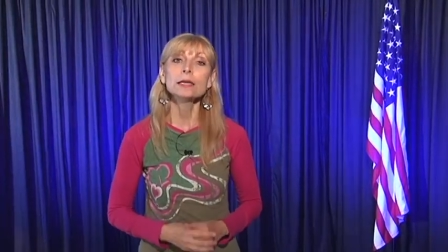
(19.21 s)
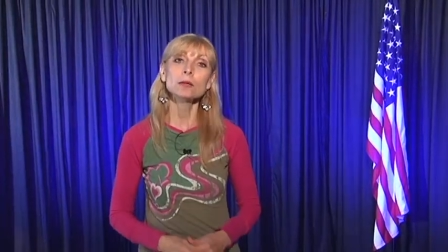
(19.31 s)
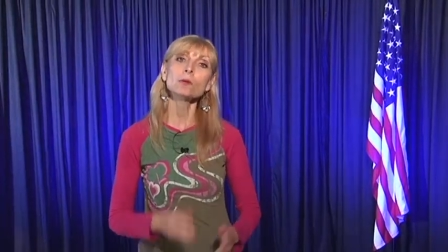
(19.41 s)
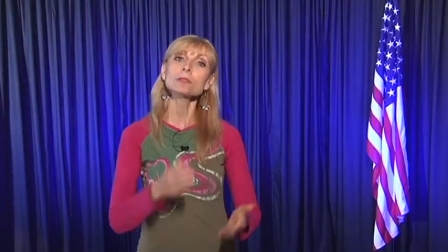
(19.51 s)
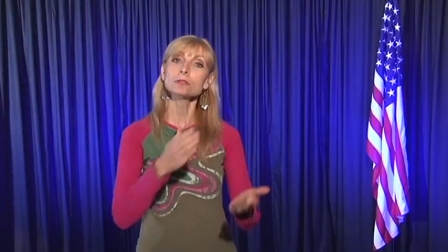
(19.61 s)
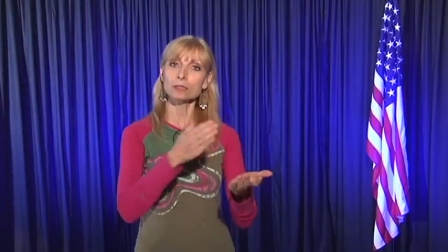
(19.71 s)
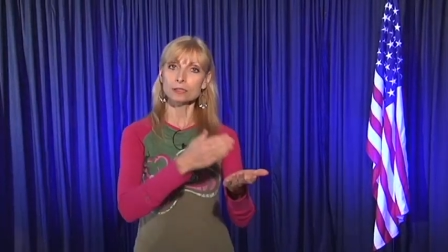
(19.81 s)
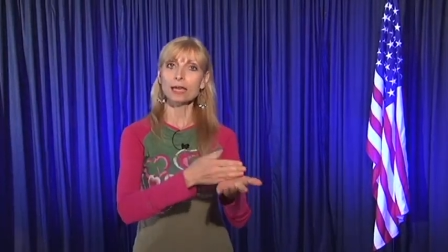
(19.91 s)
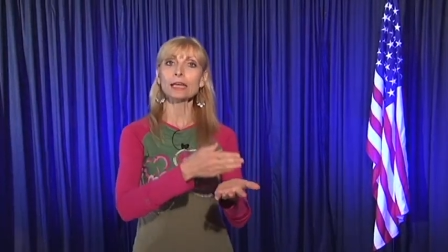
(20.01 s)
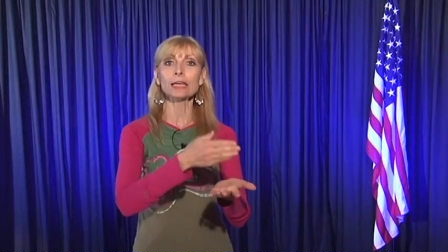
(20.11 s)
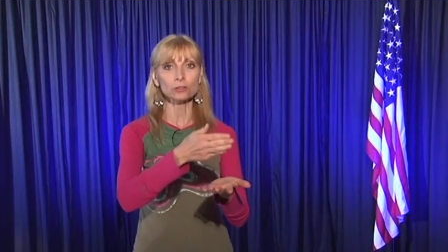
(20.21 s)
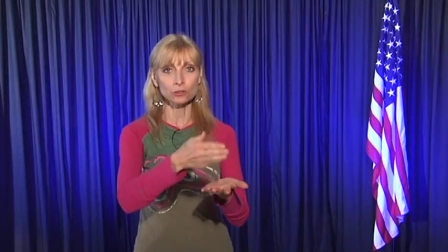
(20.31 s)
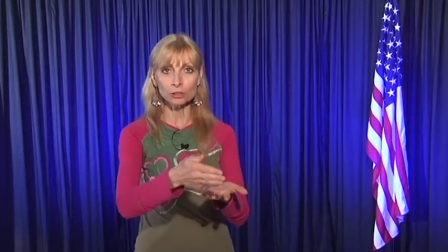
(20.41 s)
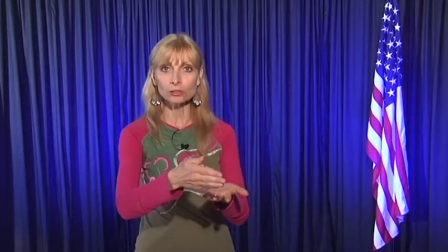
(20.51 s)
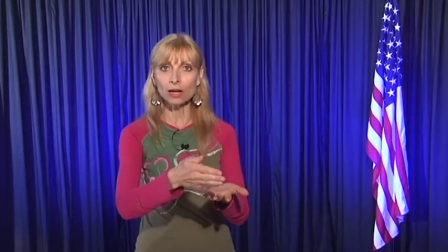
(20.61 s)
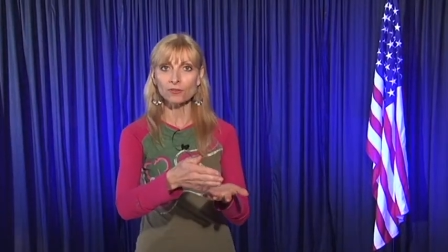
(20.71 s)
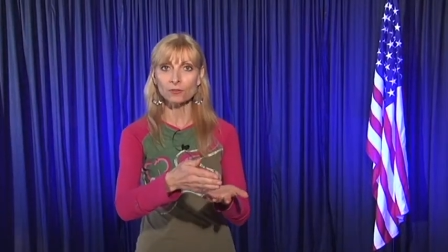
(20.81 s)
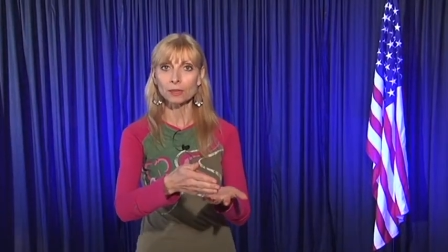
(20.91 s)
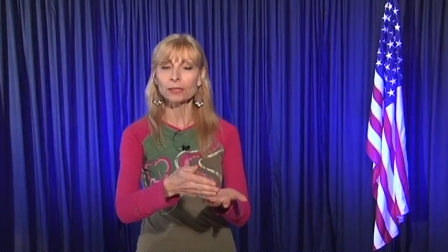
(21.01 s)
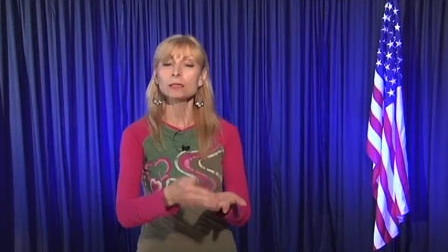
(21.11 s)
He wants to set in good
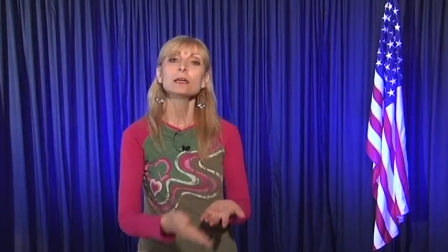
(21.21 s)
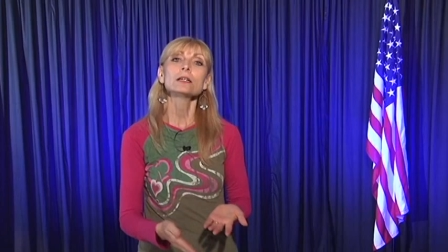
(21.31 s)
government,